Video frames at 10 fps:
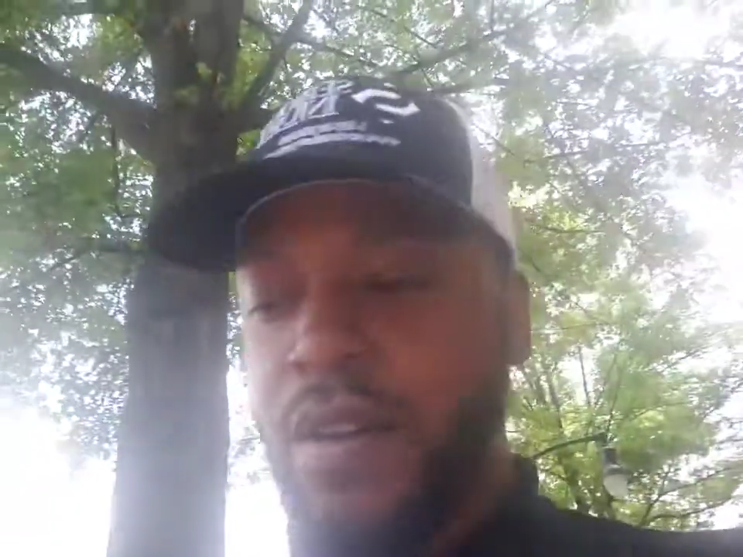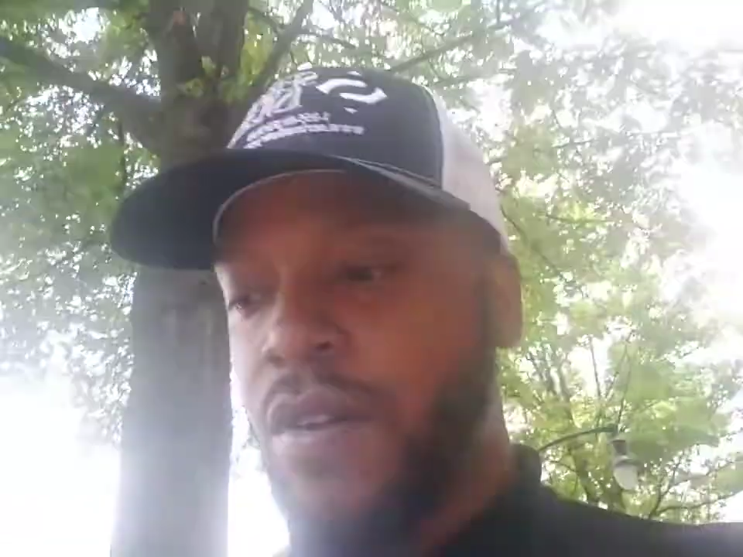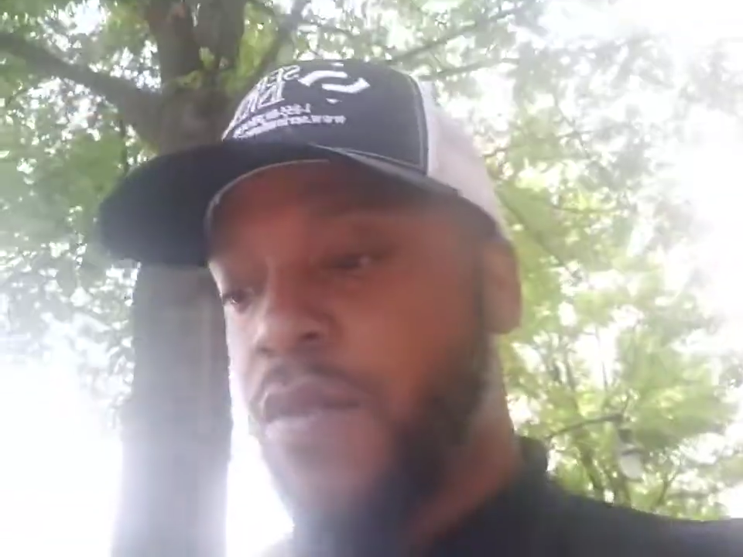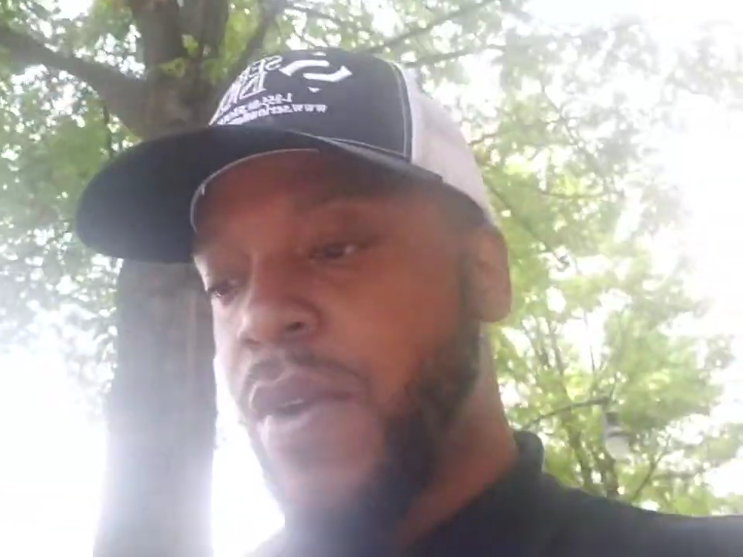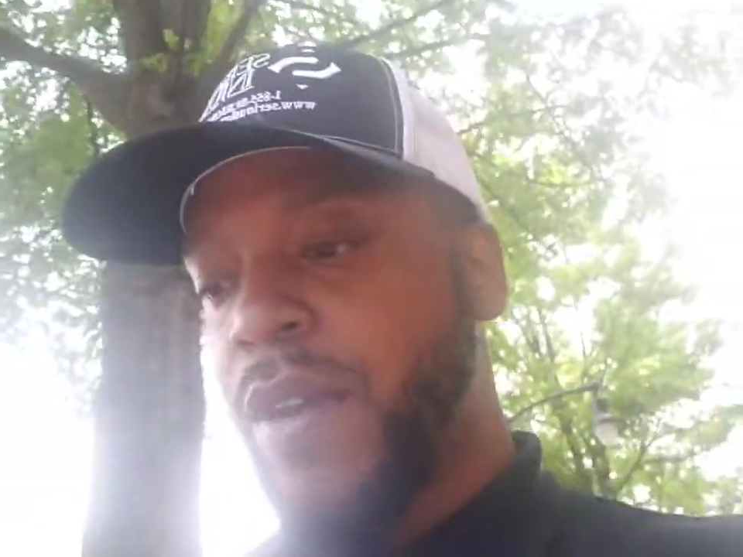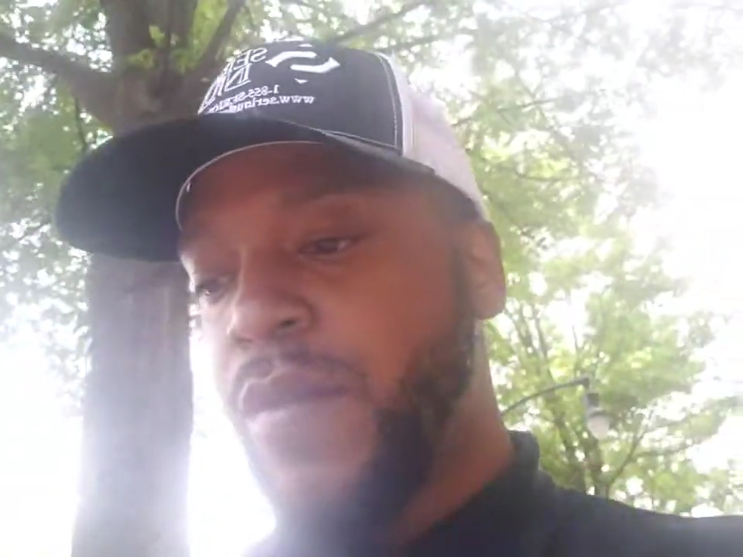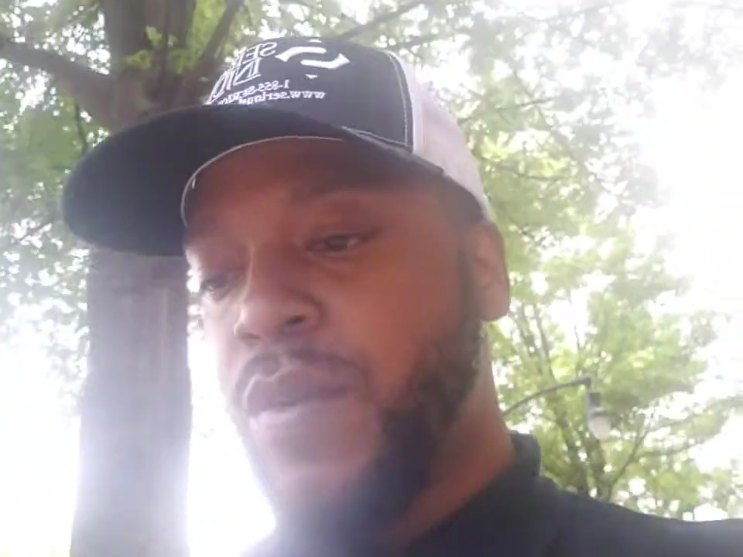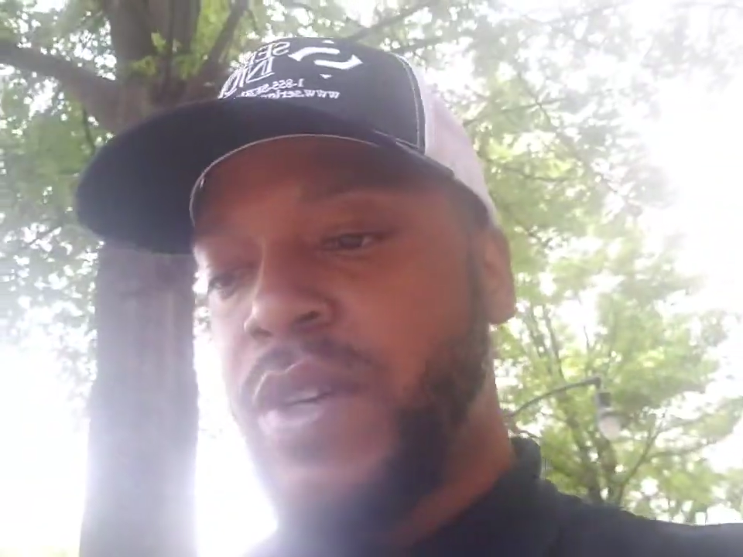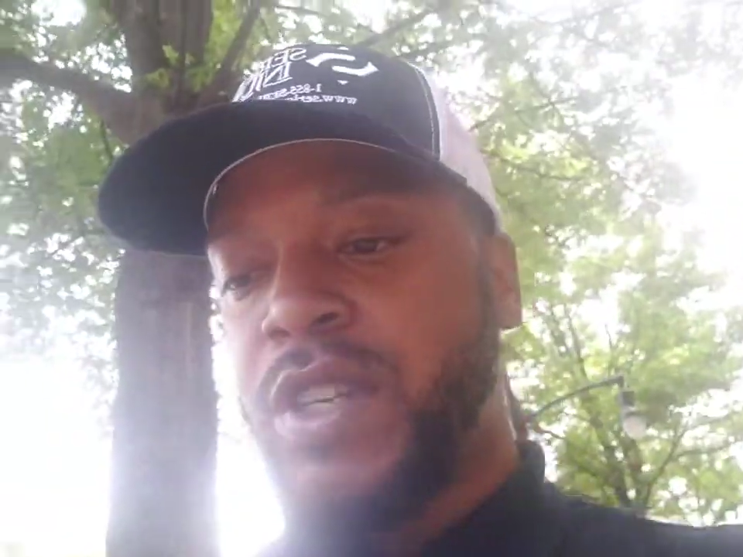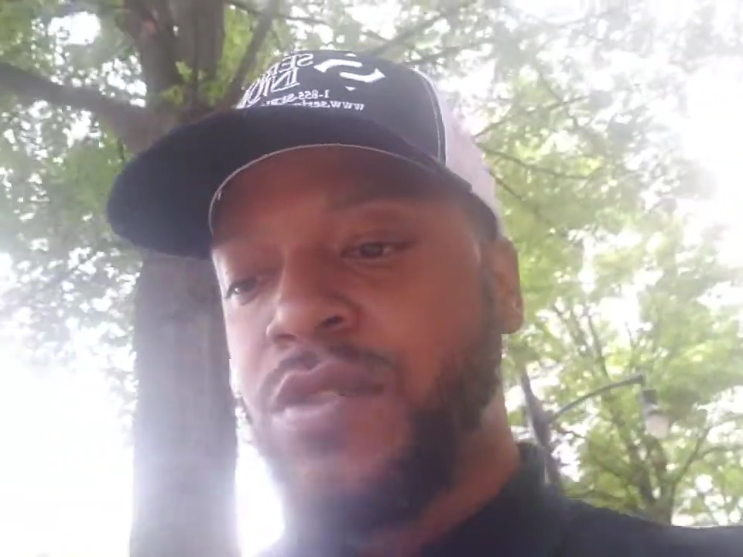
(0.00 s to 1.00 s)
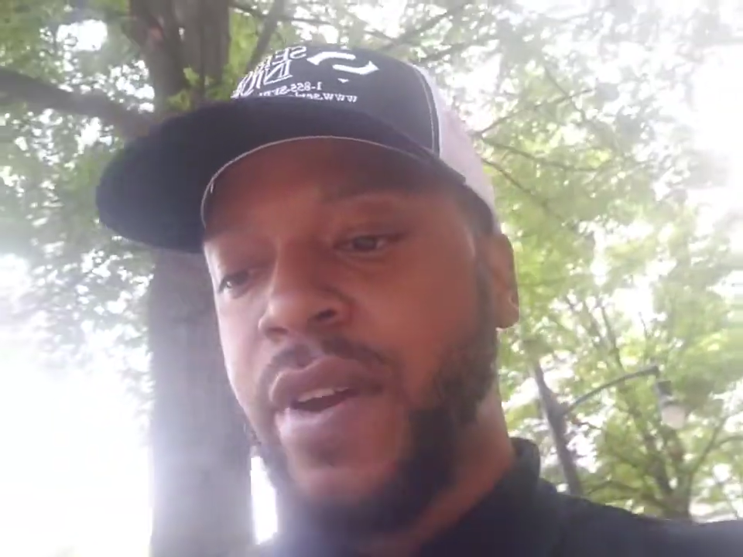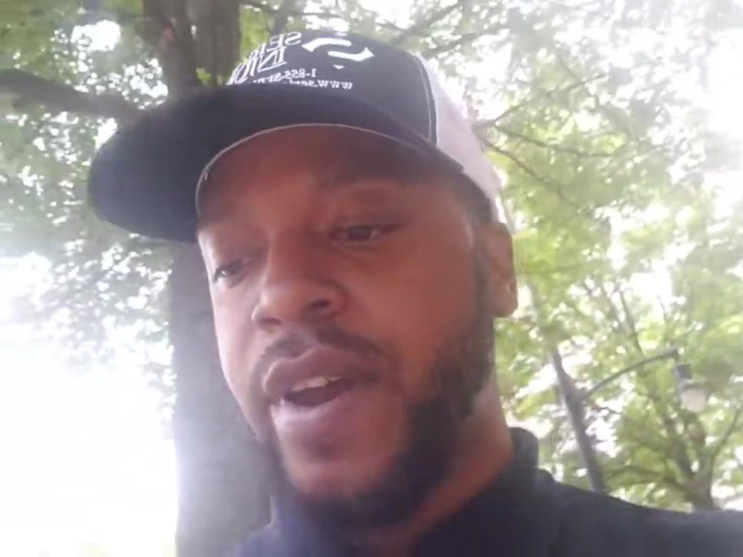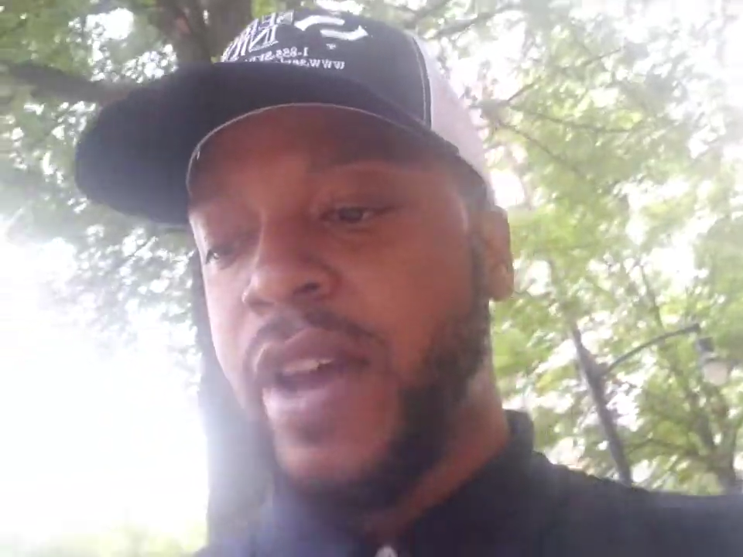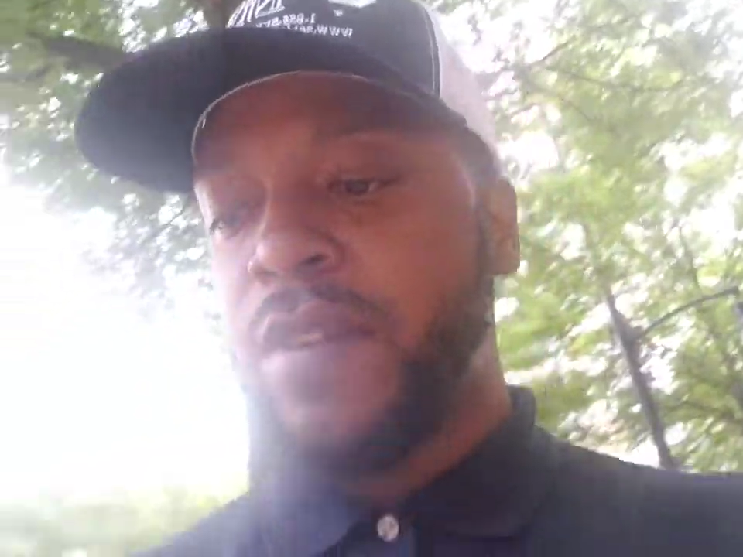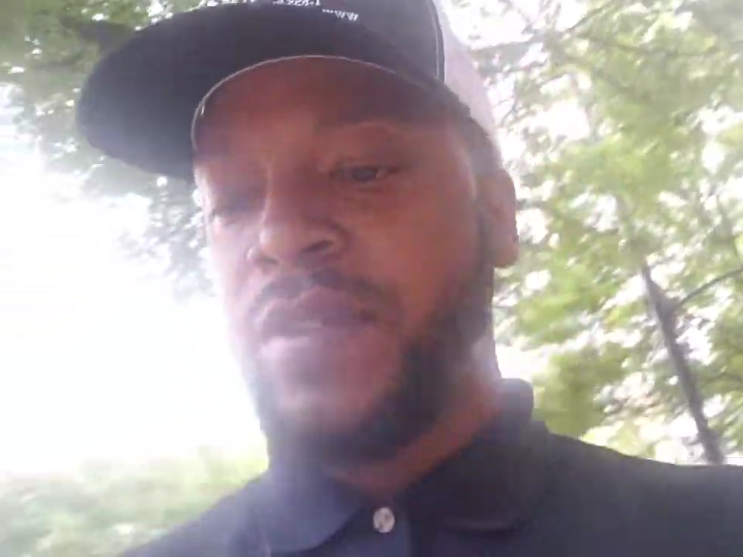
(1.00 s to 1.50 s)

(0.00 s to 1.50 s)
on Ravenwood Drive,